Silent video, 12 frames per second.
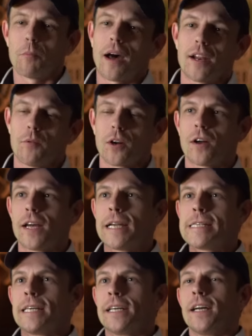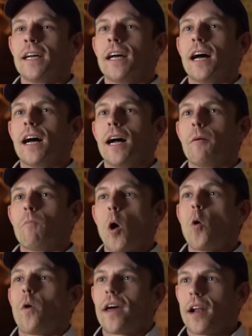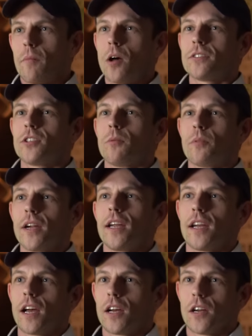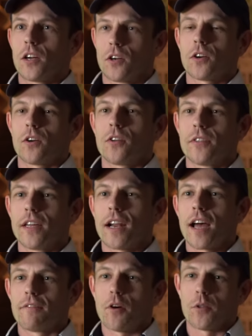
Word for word: no bodywork on. Oh, and I'm also bringing a girl that I've